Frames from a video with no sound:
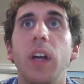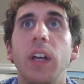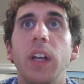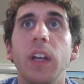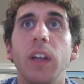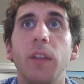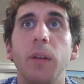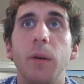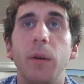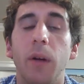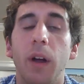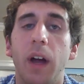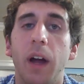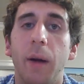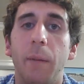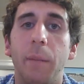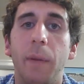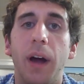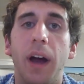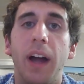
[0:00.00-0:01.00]
either
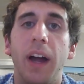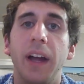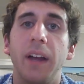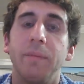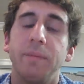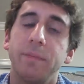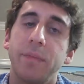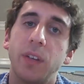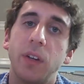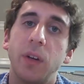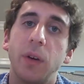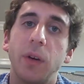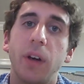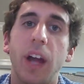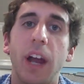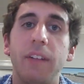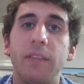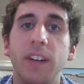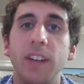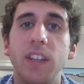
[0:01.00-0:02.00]
by,
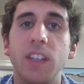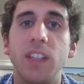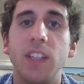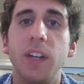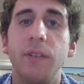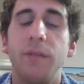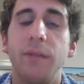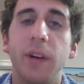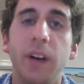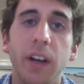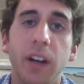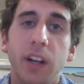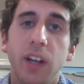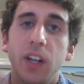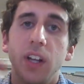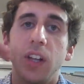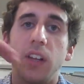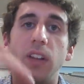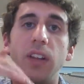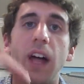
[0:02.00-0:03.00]
kind of like these different
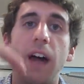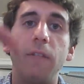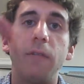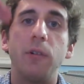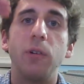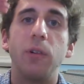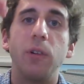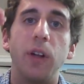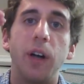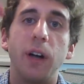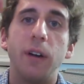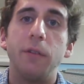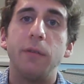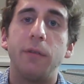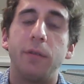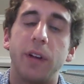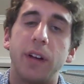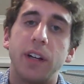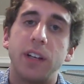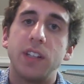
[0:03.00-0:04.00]
level
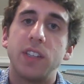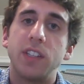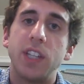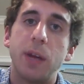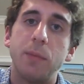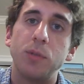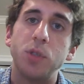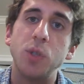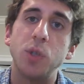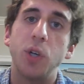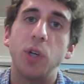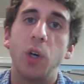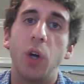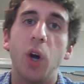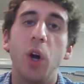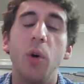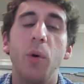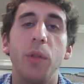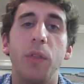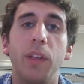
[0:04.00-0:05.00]
of steps you can
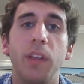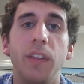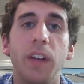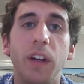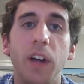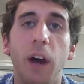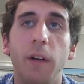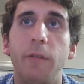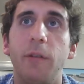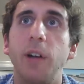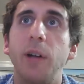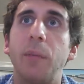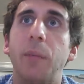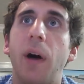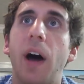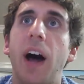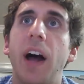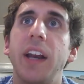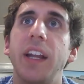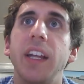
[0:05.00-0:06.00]
go within the governing
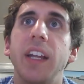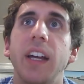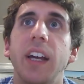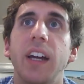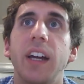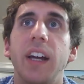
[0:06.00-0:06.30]
body.